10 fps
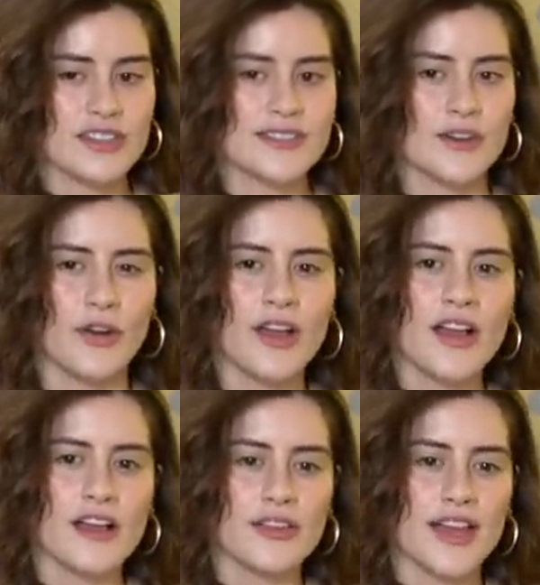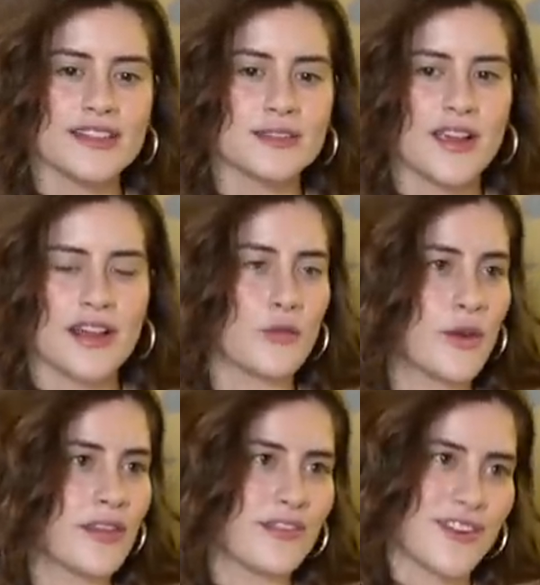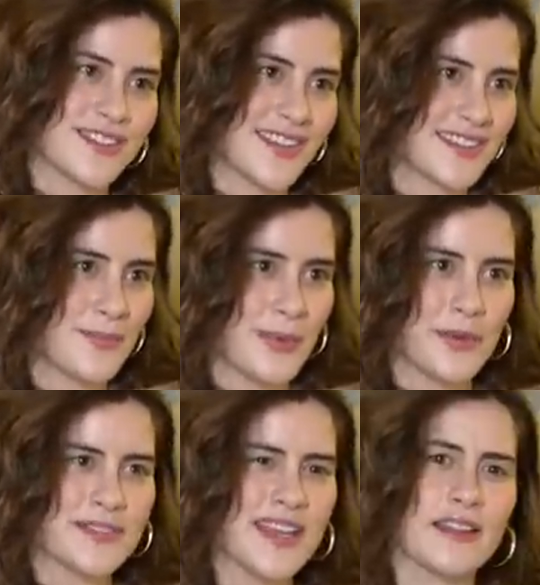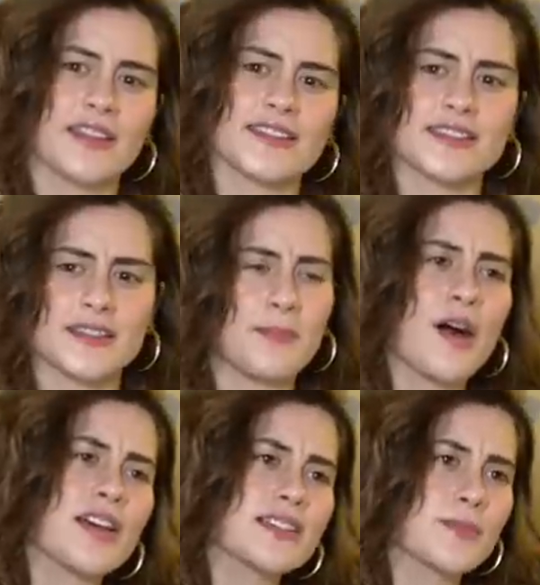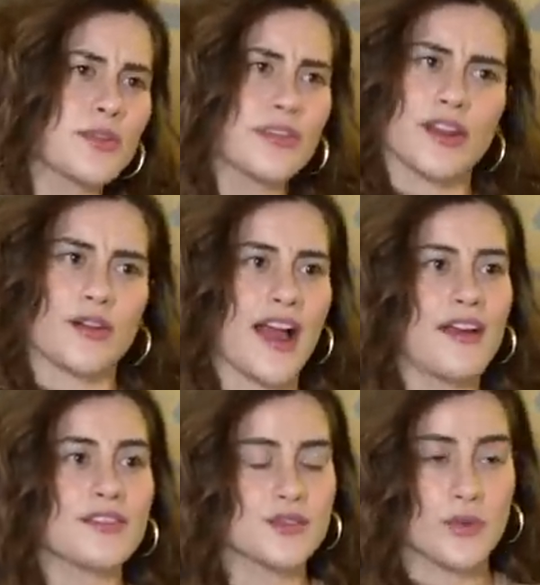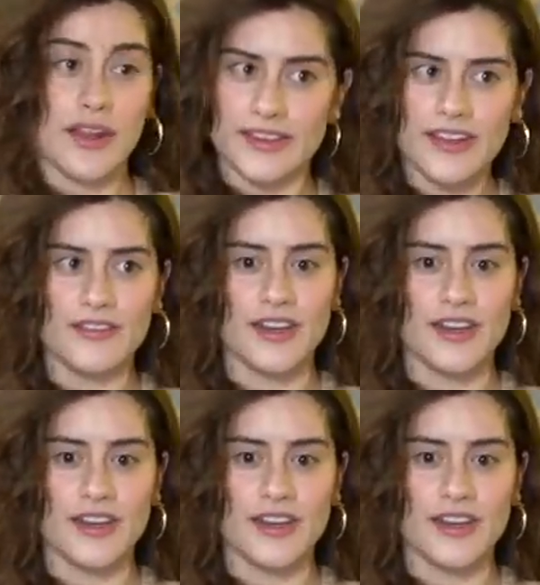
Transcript: And so that's kind of one of the first things that people say, like, this is impossible, they don't have this where I live.